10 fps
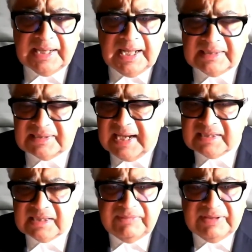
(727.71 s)
And they,
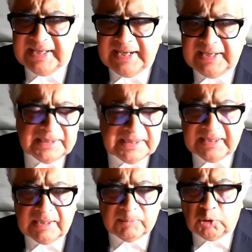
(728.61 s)
as and when they get
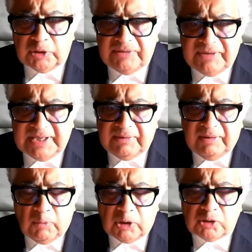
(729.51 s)
it, they can upload it.
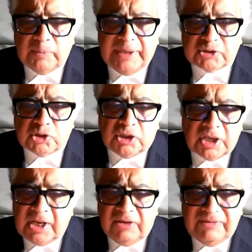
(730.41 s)
We want to make
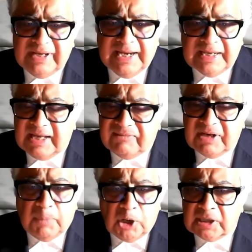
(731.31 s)
sure we get
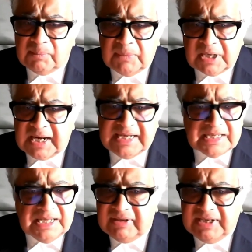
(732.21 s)
every bond number
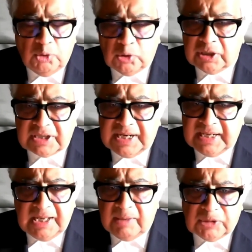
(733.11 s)
right, every donor
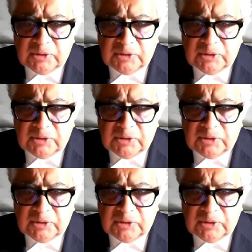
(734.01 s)
right.